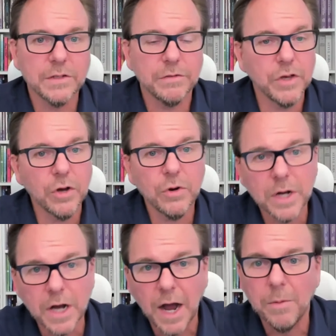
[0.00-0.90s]
is. If you go to
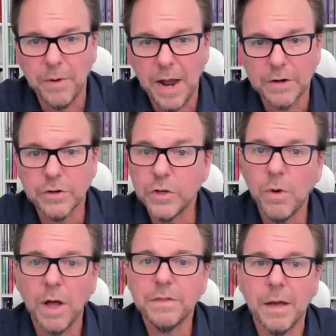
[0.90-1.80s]
a chiropractor, you
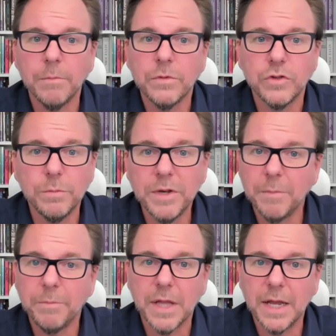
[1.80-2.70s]
want them to
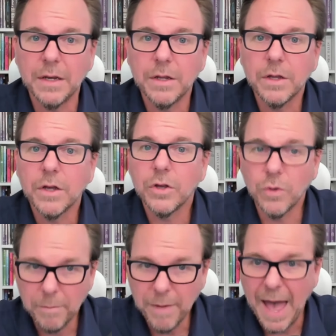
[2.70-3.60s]
manipulate
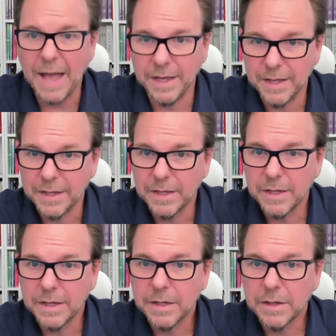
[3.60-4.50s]
your back.
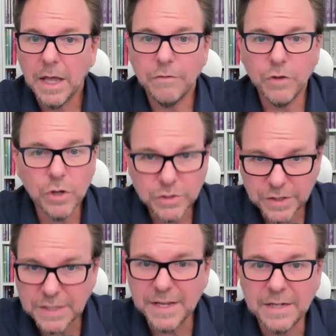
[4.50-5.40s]
If you go
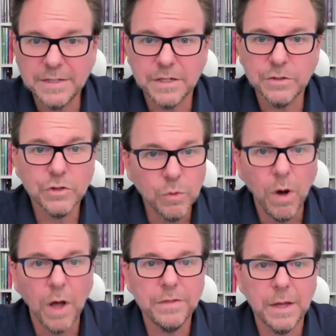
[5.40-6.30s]
to the dentist, you
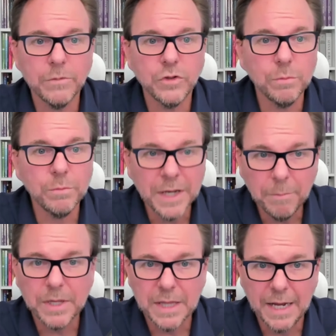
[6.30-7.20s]
want them to
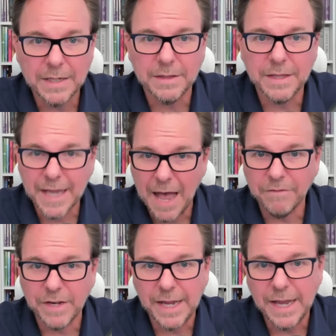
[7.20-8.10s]
manipulate the
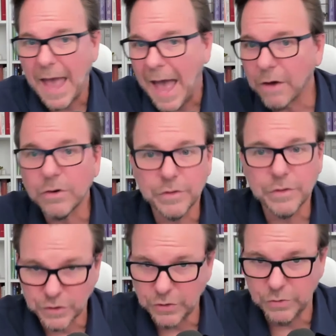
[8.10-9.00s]
cavity out of
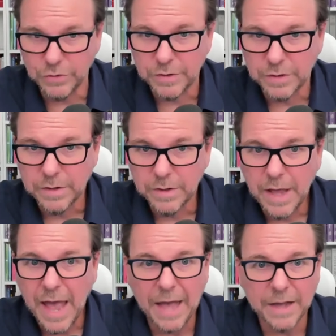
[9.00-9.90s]
your tooth
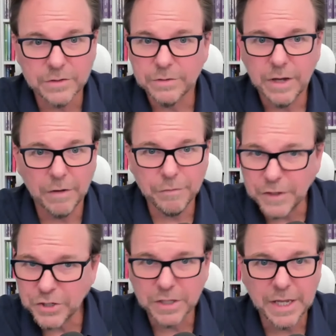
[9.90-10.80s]
as
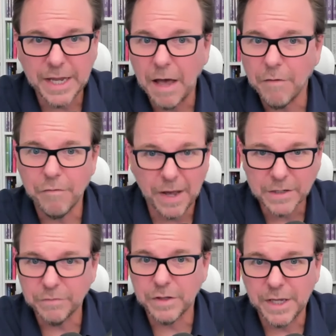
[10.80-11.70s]
efficiently,
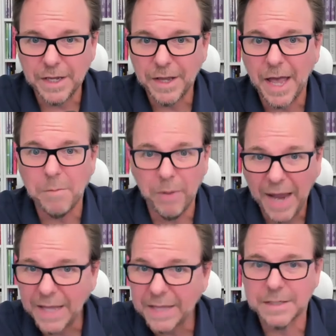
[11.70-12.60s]
effectively, and
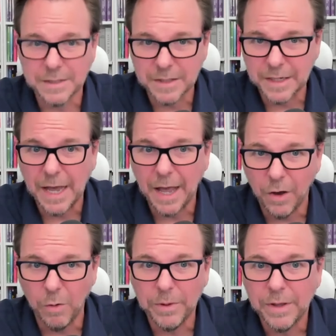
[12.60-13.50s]
painlessly, I
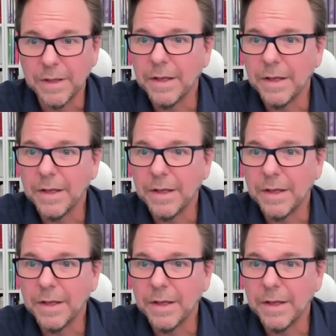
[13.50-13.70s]
hope,